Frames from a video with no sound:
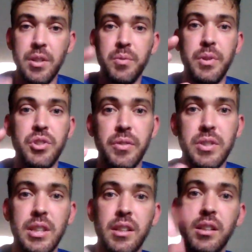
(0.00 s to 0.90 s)
which
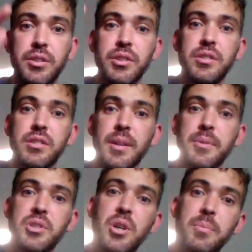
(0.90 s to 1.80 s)
obviously the clitoris is up
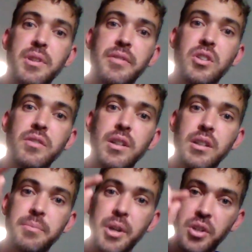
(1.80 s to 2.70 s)
the top of the vulva,
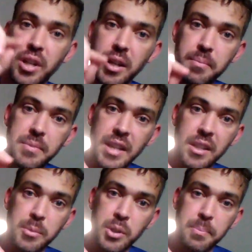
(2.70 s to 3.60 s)
perineum down
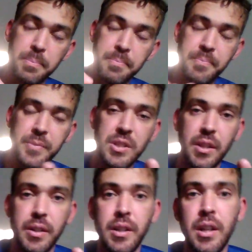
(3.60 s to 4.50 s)
the bottom.
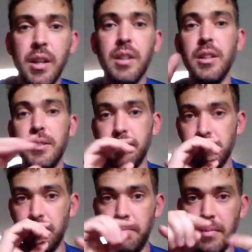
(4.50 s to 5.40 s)
So,
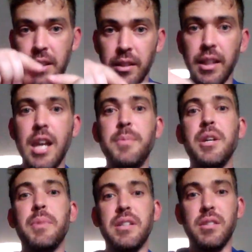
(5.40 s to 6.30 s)
and the labia
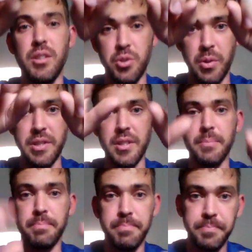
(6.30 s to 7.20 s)
basically joins
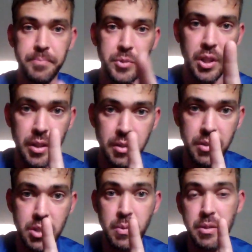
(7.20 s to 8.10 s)
them. So
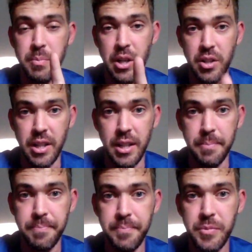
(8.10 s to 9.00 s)
this one, perineum.
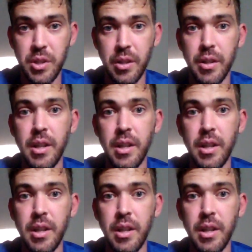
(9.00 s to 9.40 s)
So,